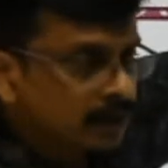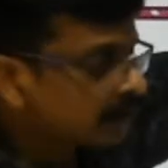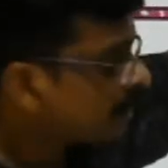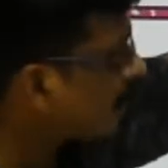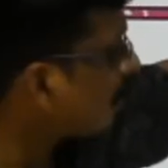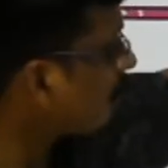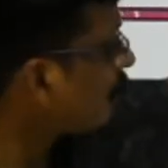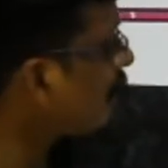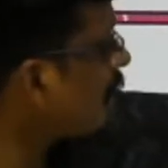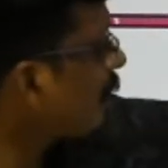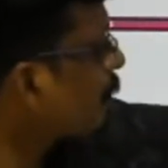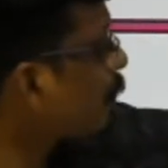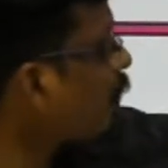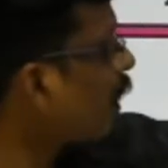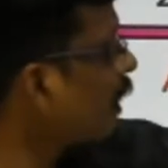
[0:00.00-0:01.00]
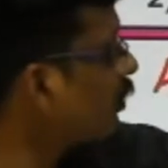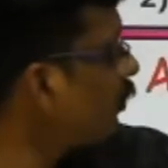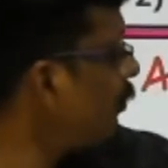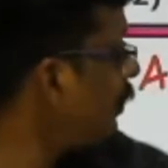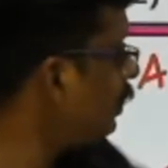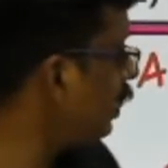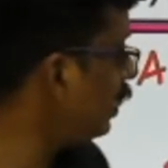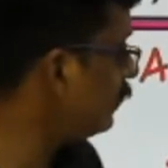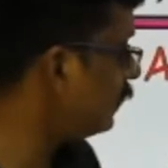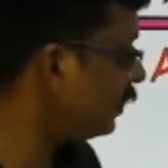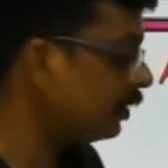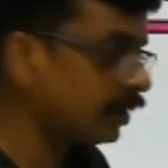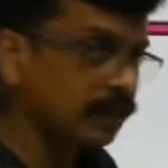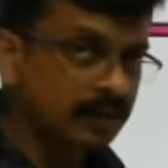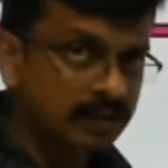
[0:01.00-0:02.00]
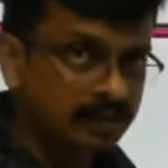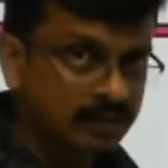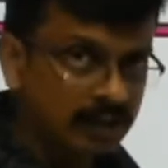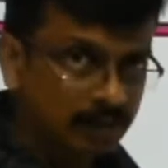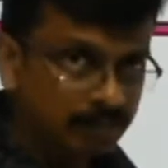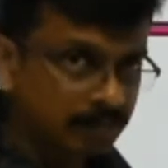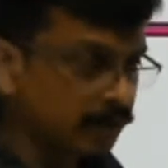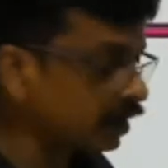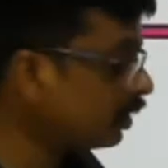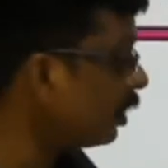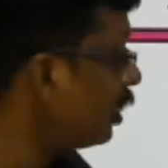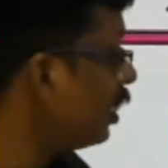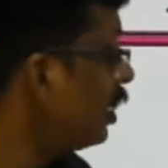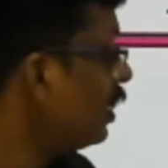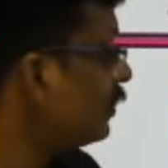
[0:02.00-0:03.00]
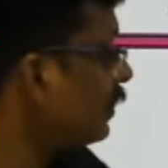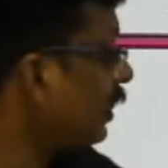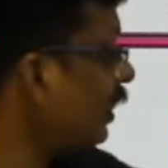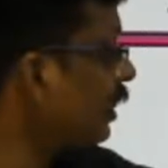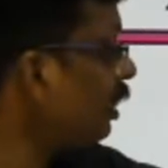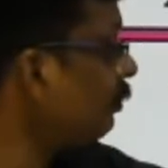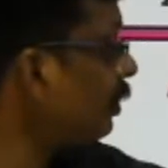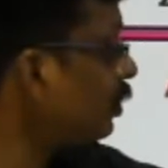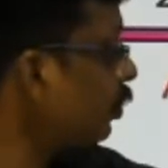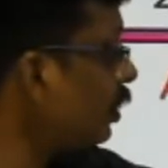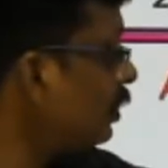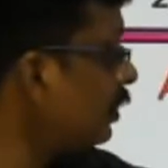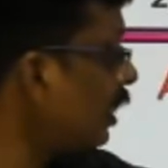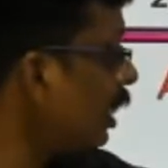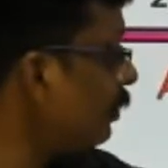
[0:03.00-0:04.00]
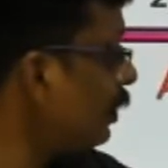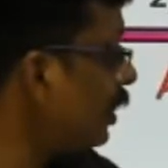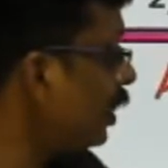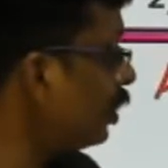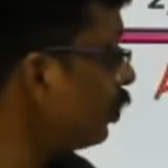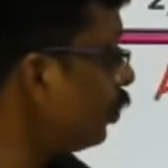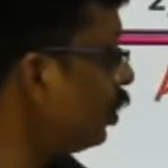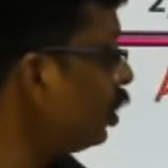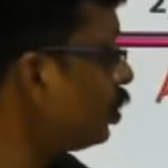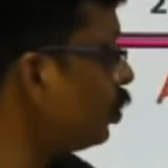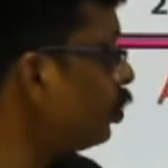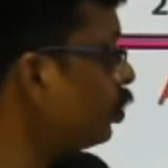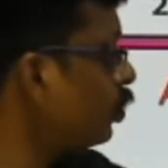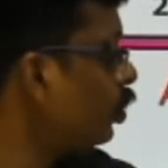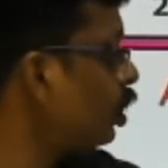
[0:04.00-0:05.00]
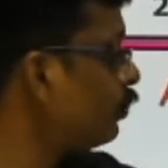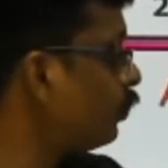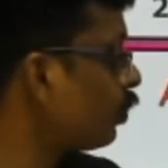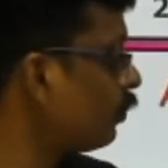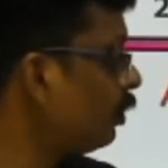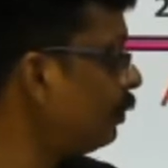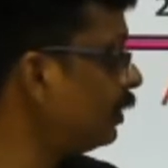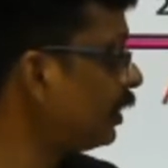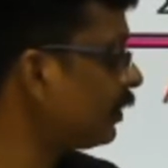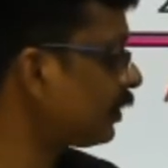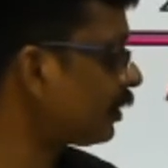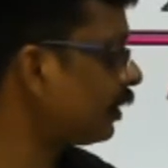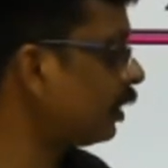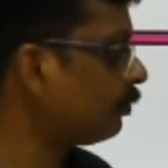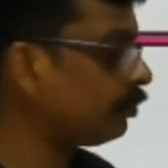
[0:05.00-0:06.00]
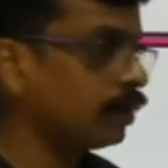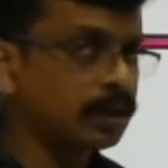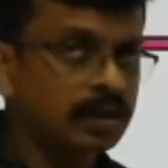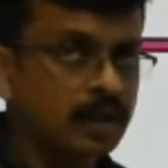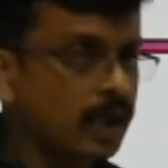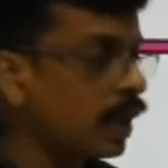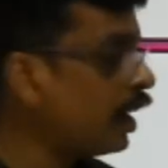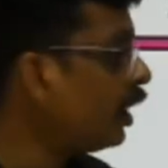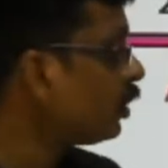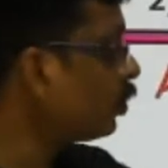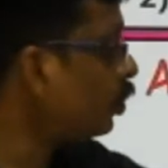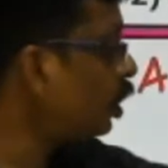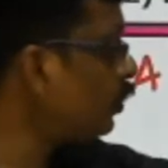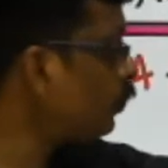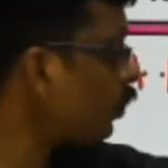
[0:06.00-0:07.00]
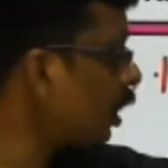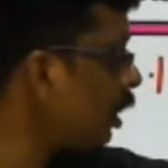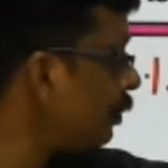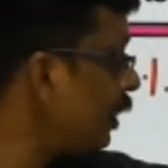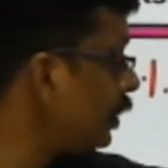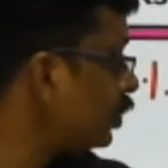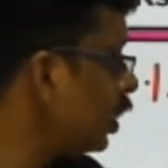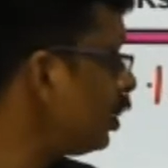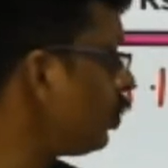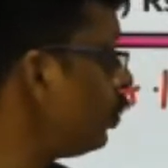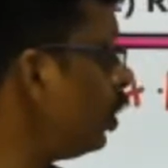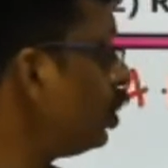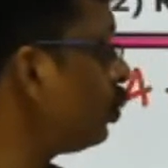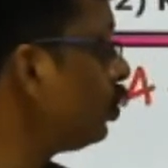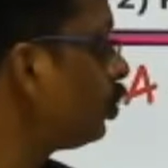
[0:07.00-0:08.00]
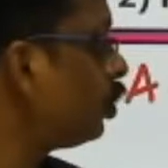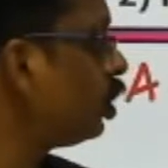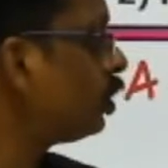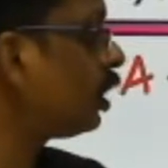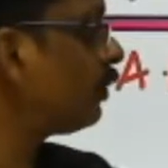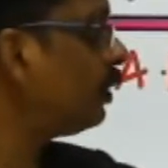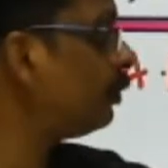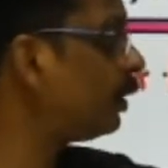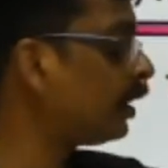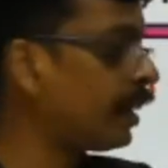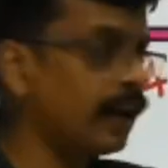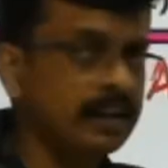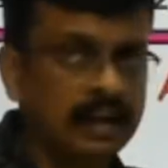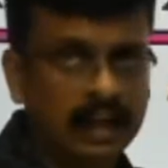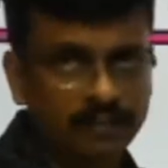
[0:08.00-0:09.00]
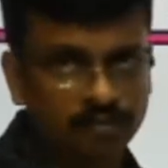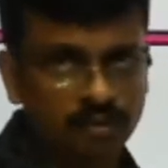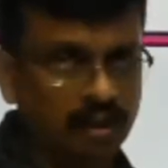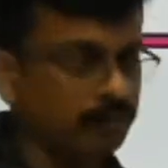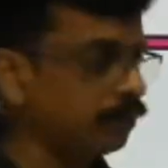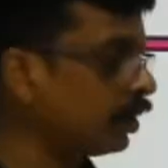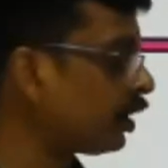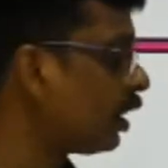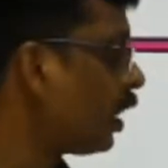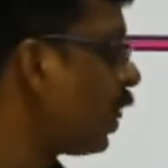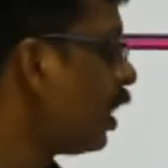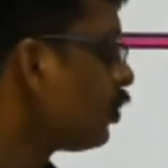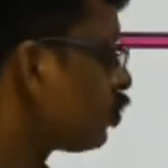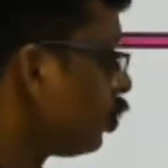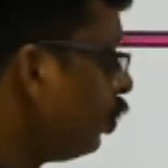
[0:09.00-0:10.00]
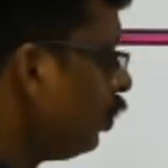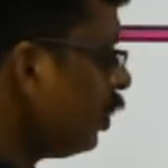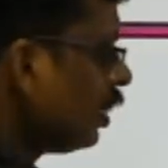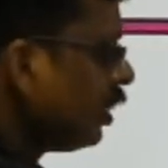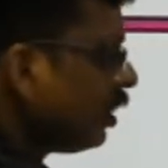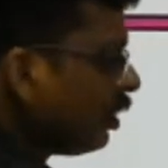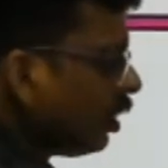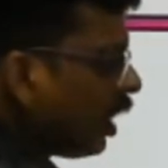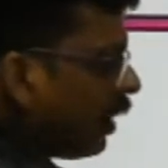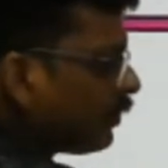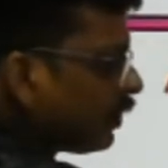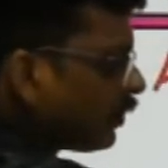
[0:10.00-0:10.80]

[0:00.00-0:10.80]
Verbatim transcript: the remaining product will be the number. Second number 23 eliminating, 22 into 24 will be the second number. 24 elimination, 22 into 23 will be the last number. So after